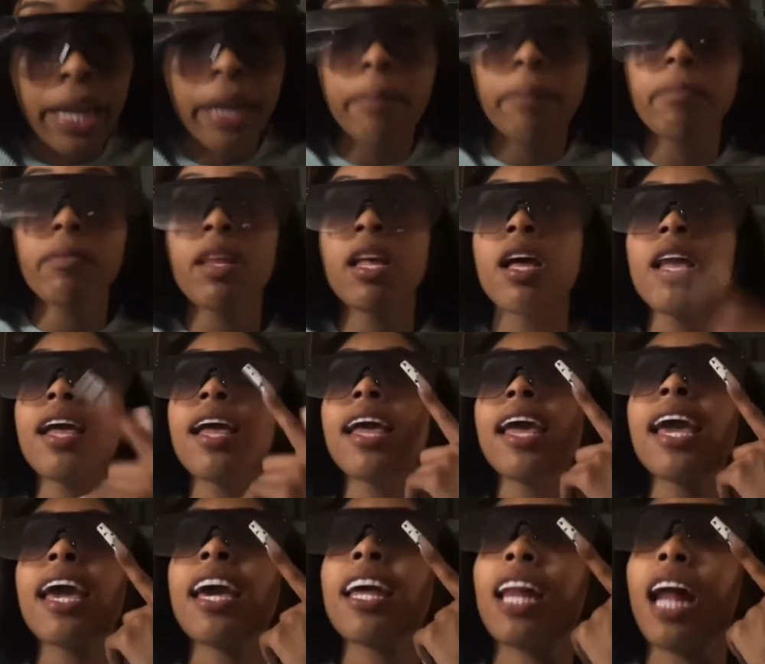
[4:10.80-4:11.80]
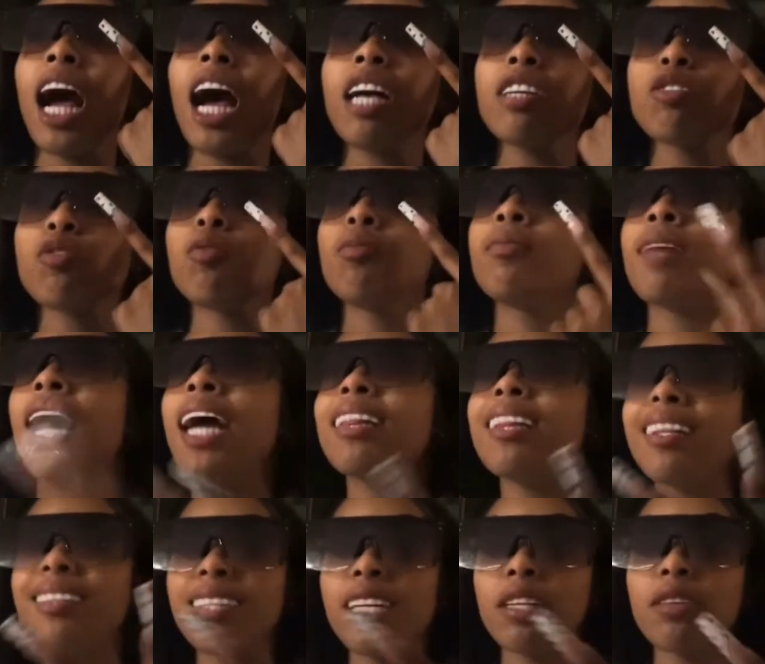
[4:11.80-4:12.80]
Renee. In high school,
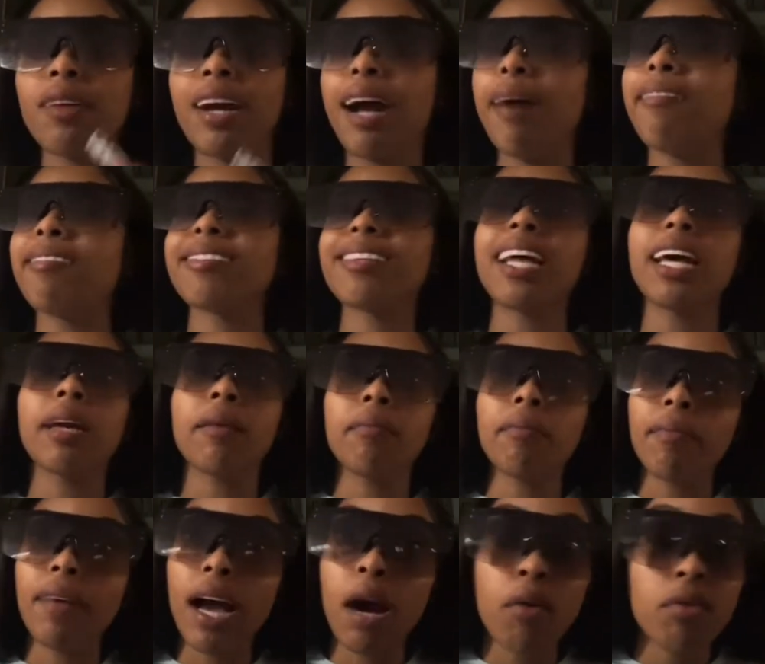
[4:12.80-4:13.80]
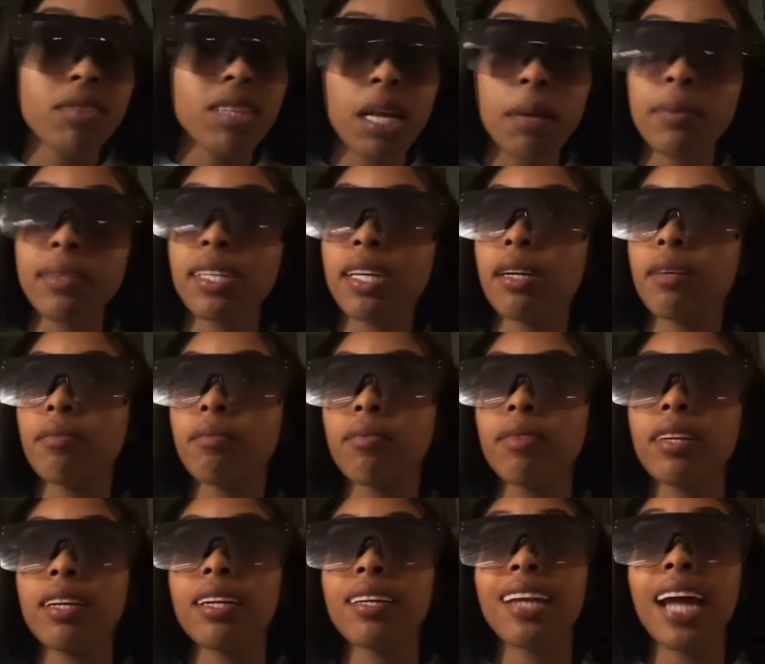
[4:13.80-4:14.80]
9th to 10th grade, I was lame. I was lame as hell.
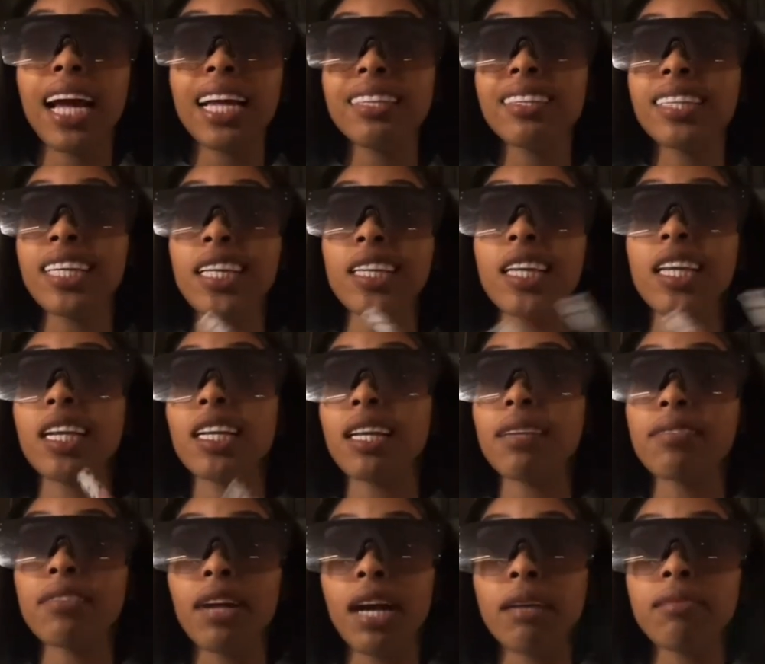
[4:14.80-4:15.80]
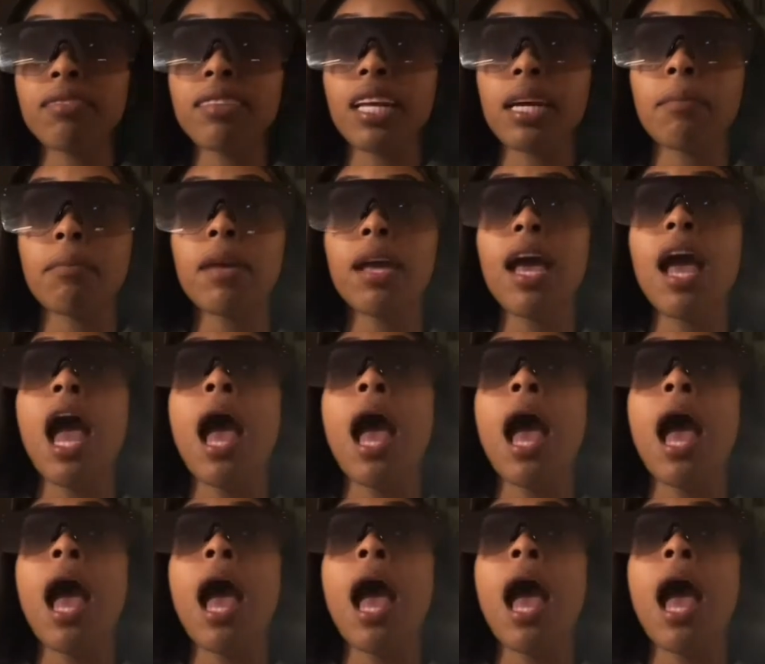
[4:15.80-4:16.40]
9th, 10th, and 11th grade, I was lame.